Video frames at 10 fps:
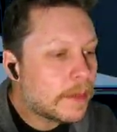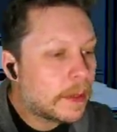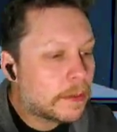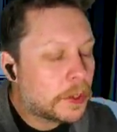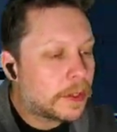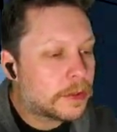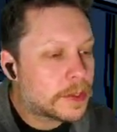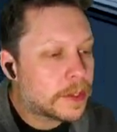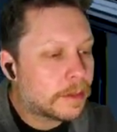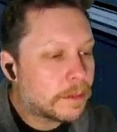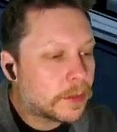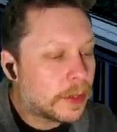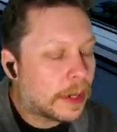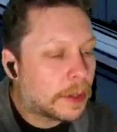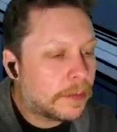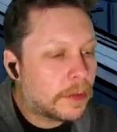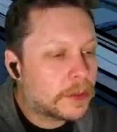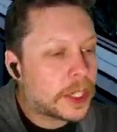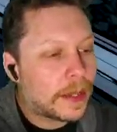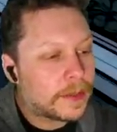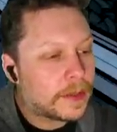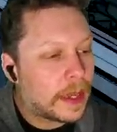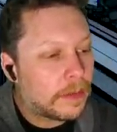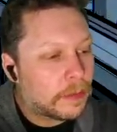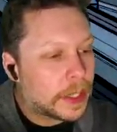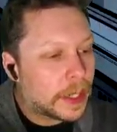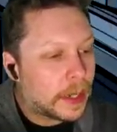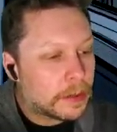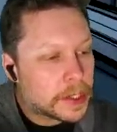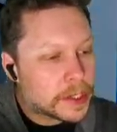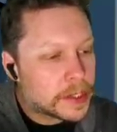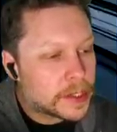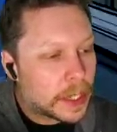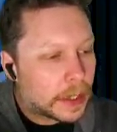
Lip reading: Really interesting. So now we're gonna have those chests every day, which is sick.